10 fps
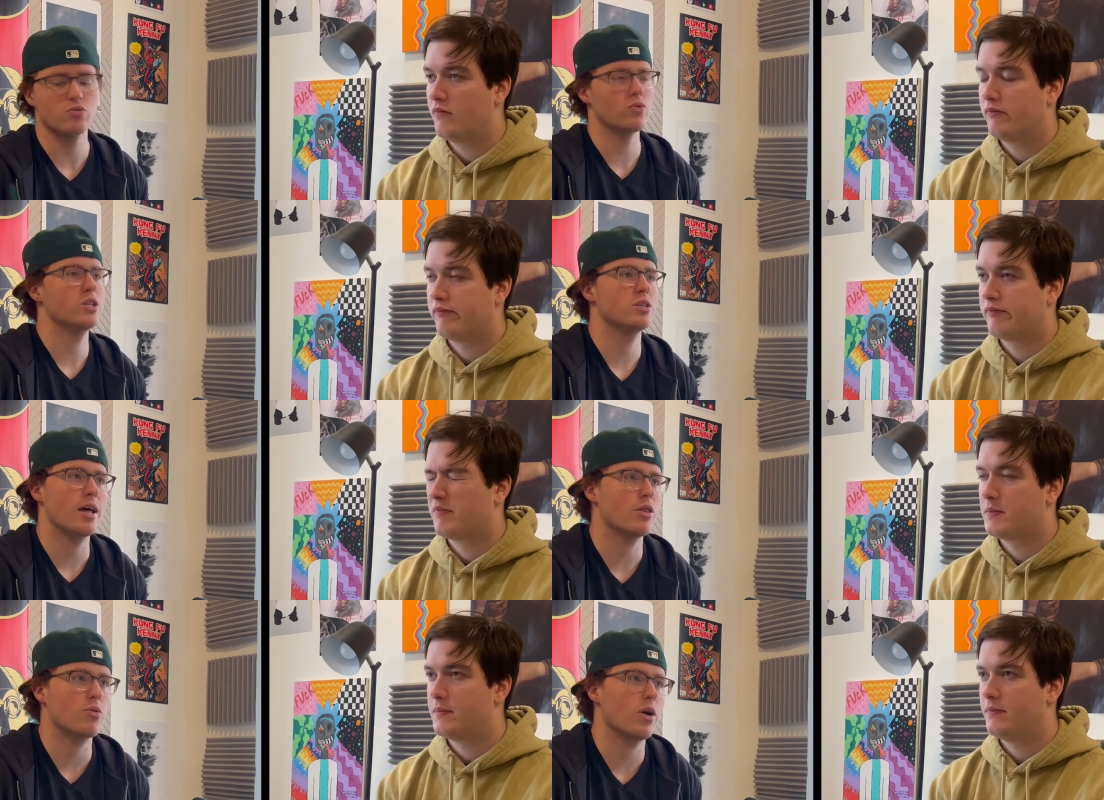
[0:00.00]
Speaker 1: it's reached
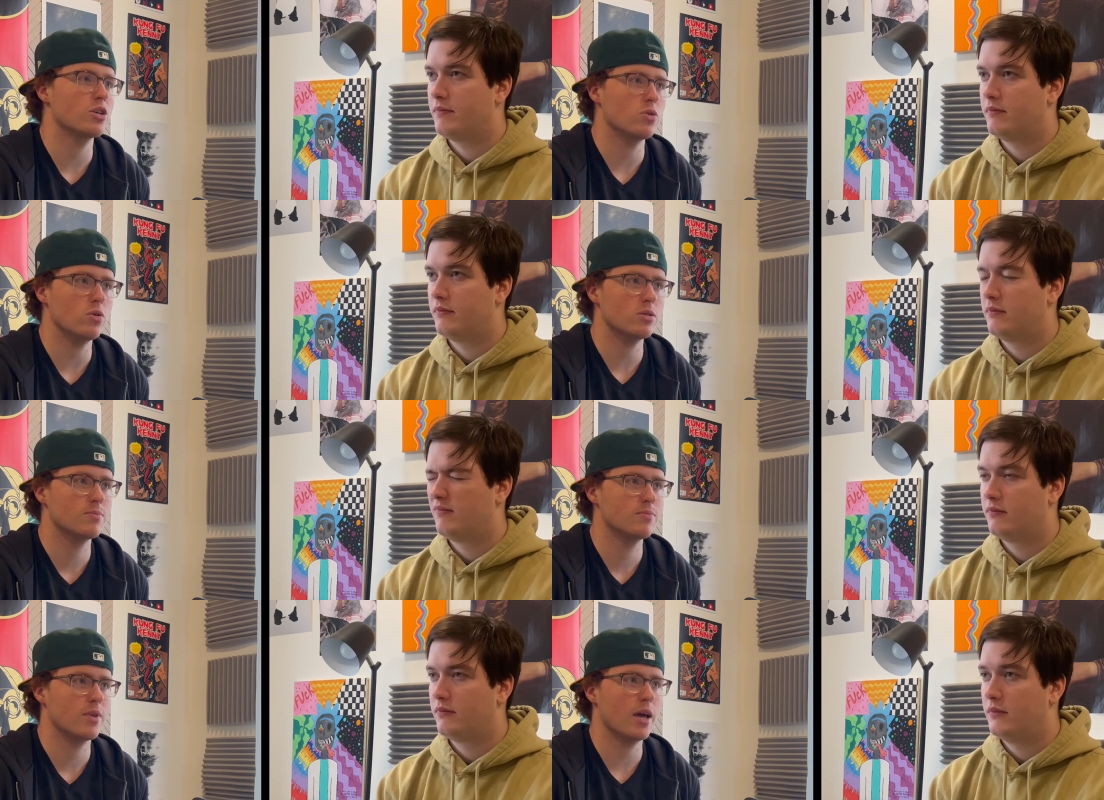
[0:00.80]
that threshold
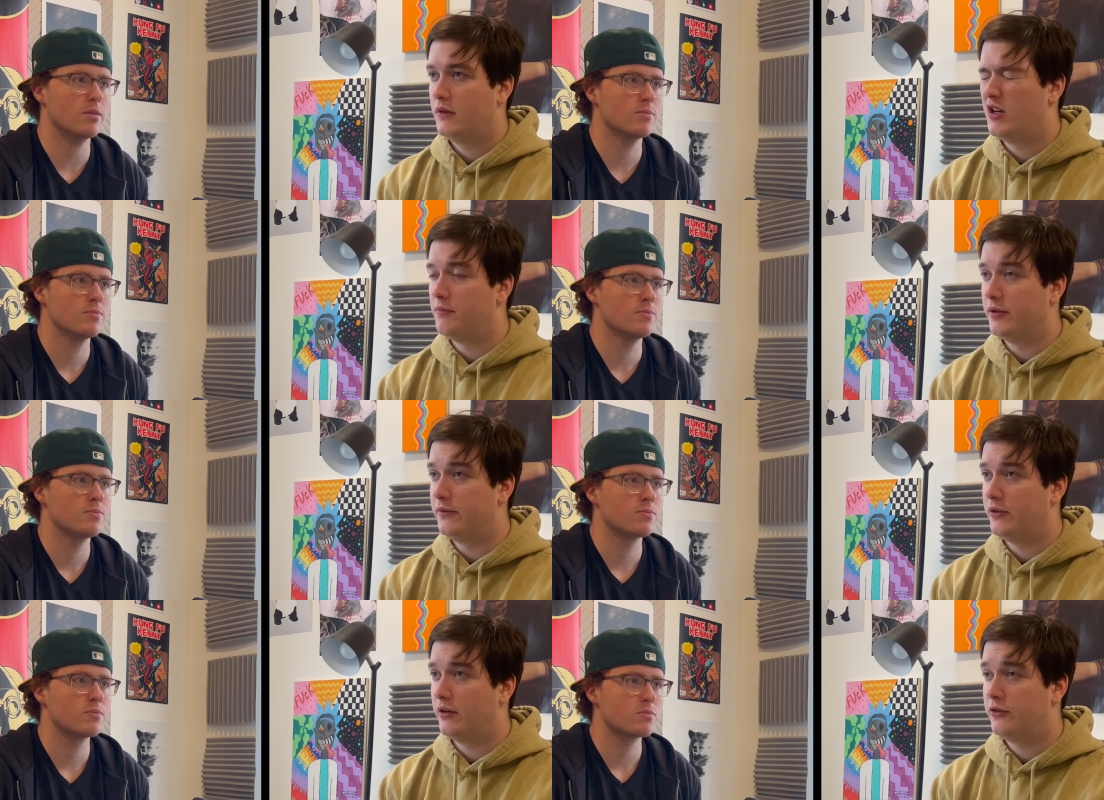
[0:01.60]
Speaker 2: yet. You don't
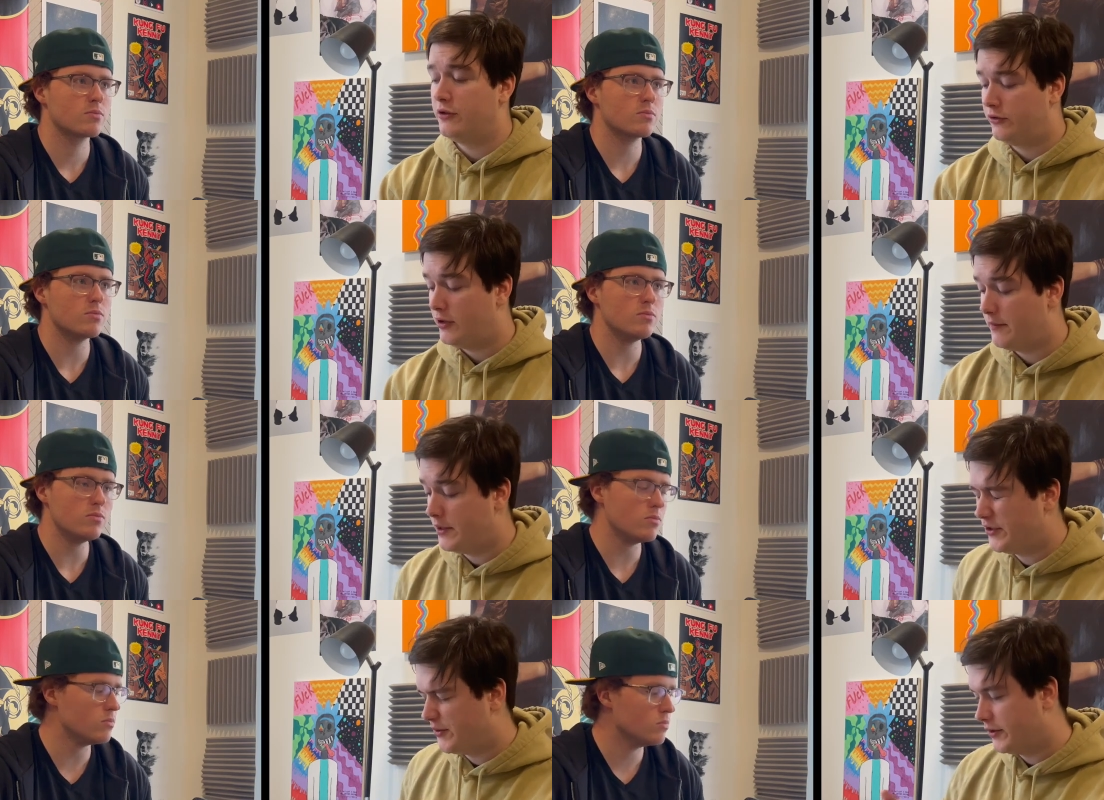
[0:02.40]
believe so? So you so you have an
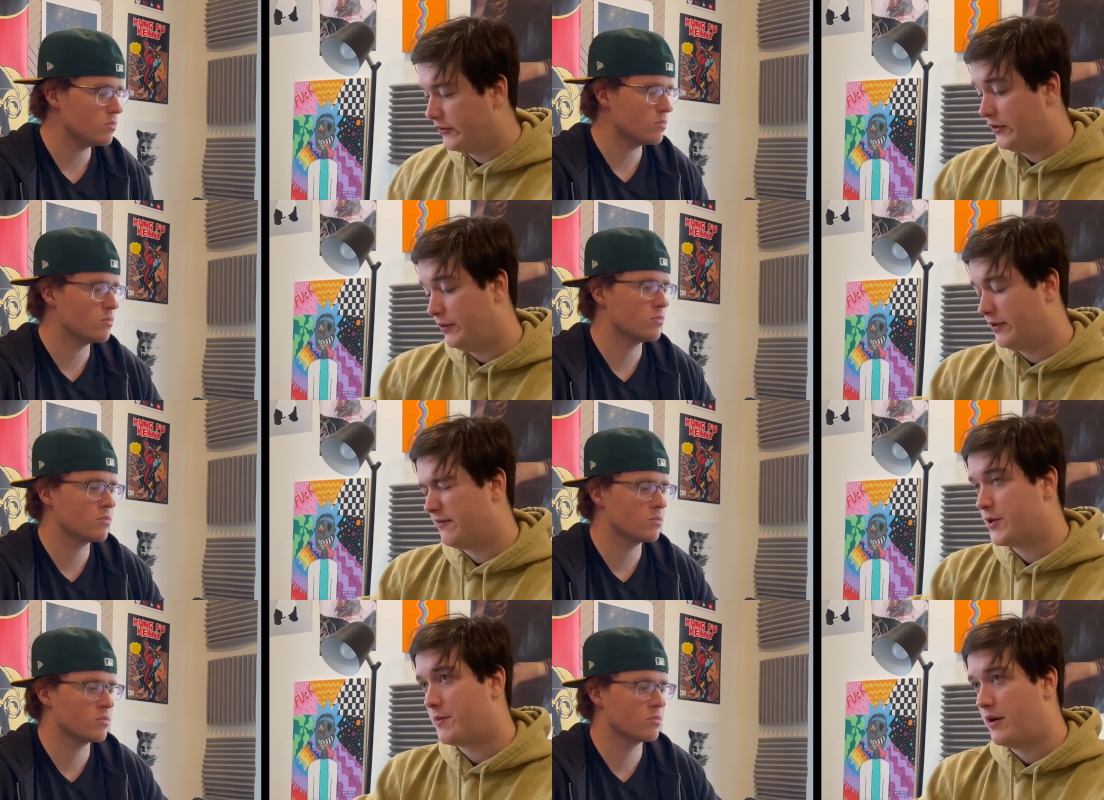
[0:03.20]
issue with this with the
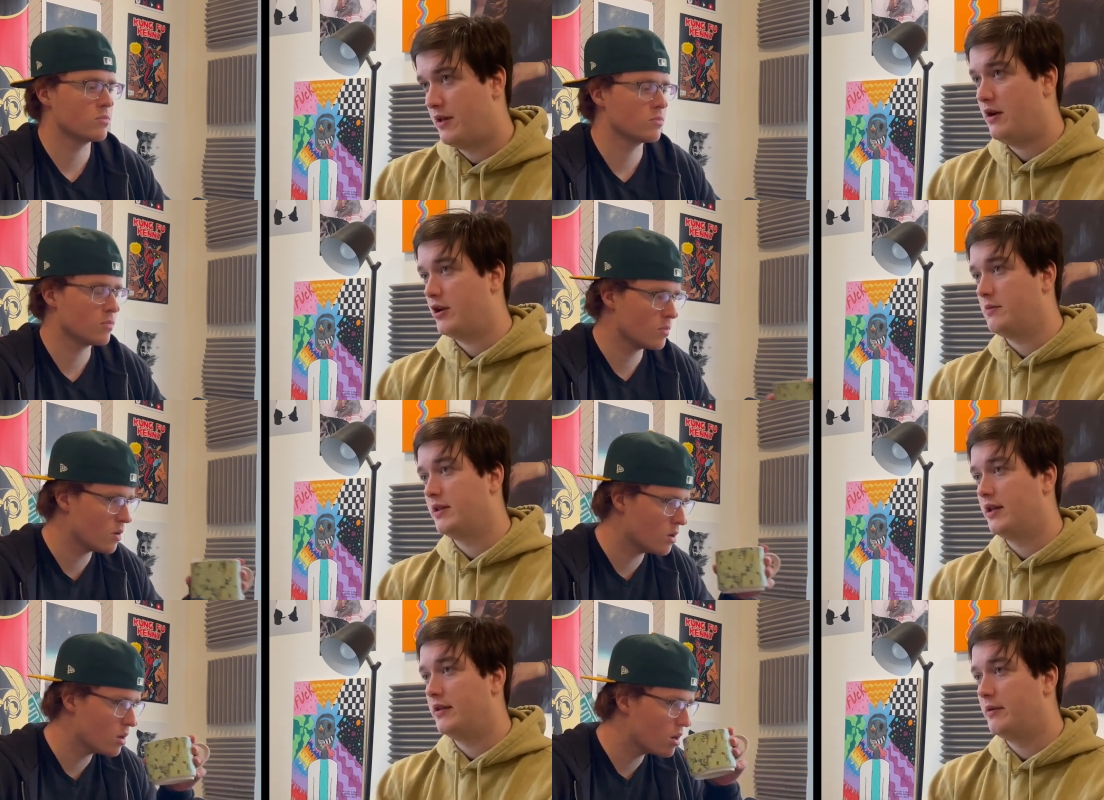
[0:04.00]
first part of the
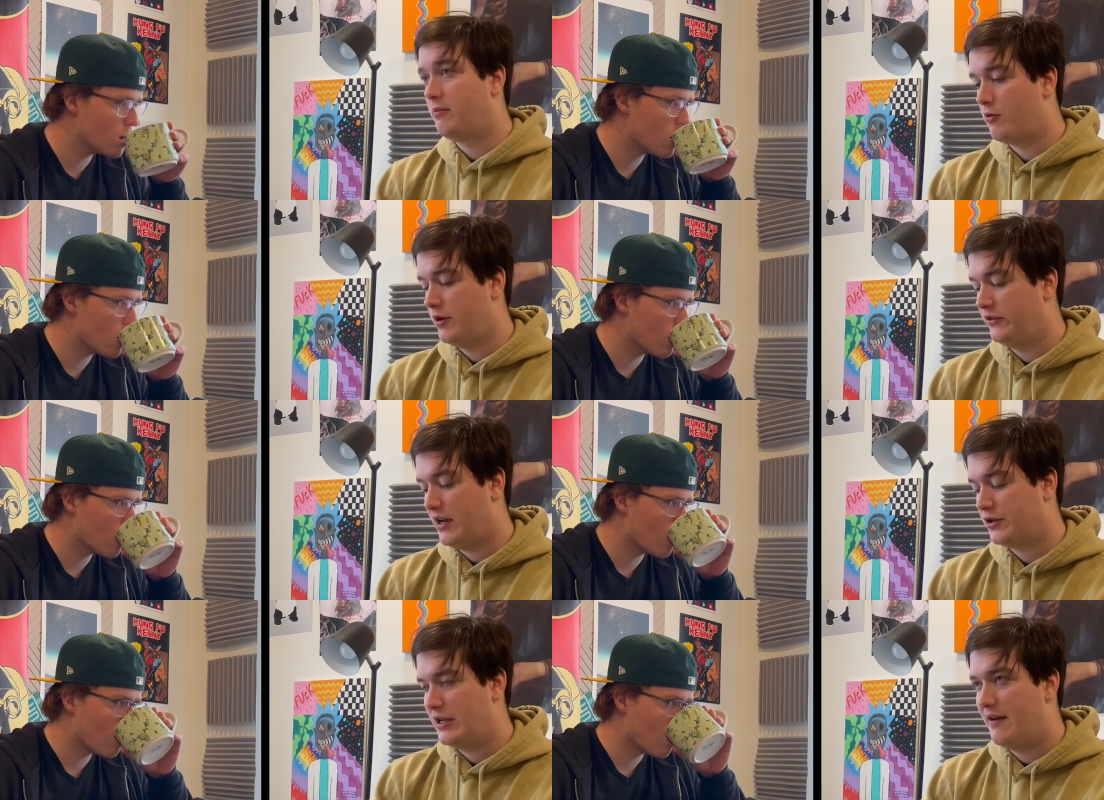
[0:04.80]
argument then, that porn is
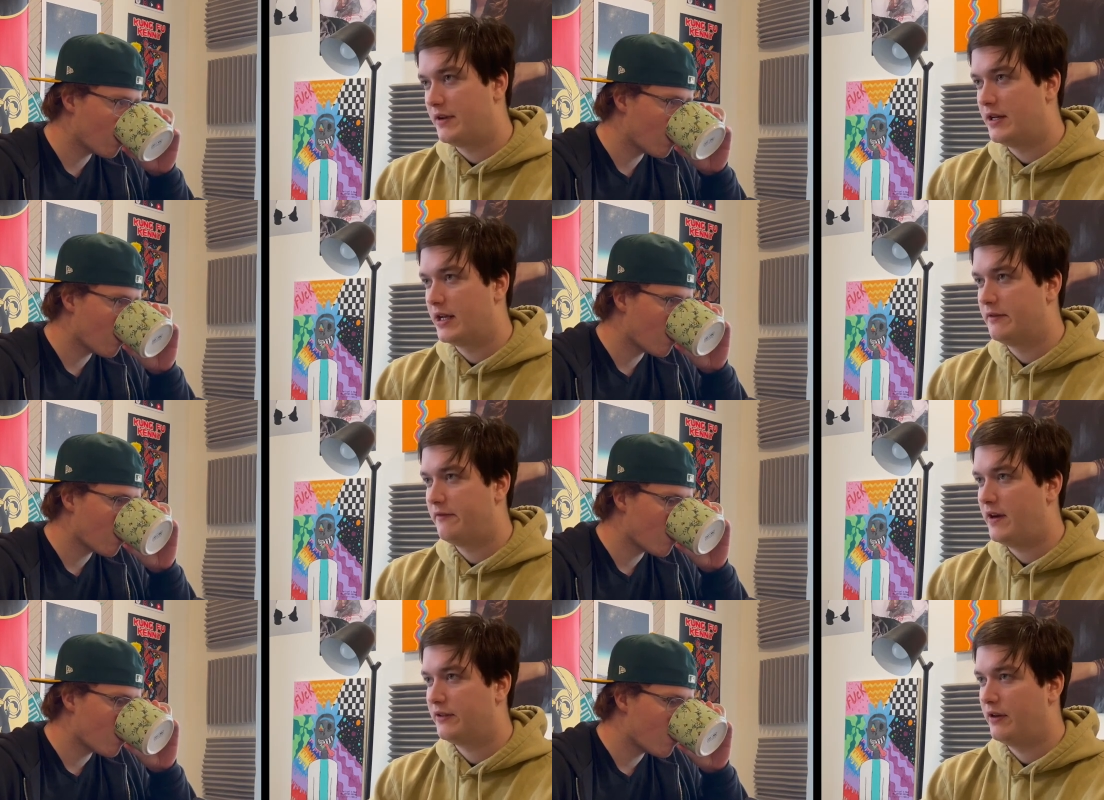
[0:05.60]
actually having a negative
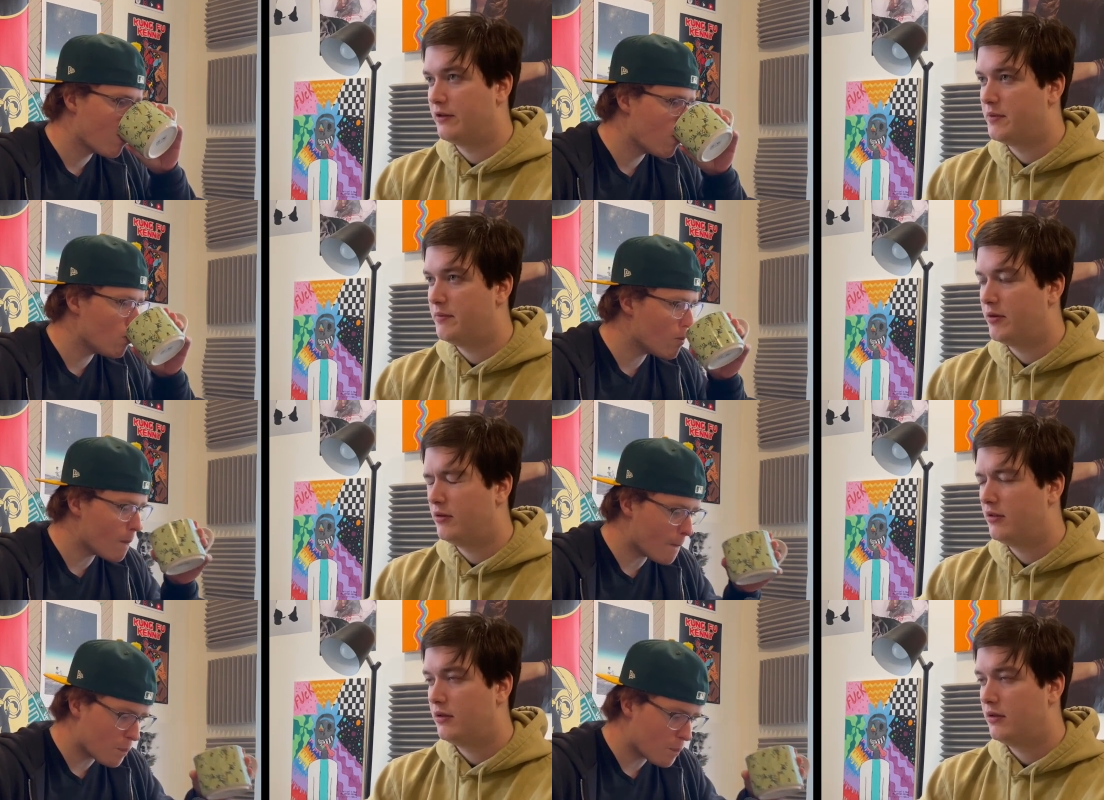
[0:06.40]
effect on other people?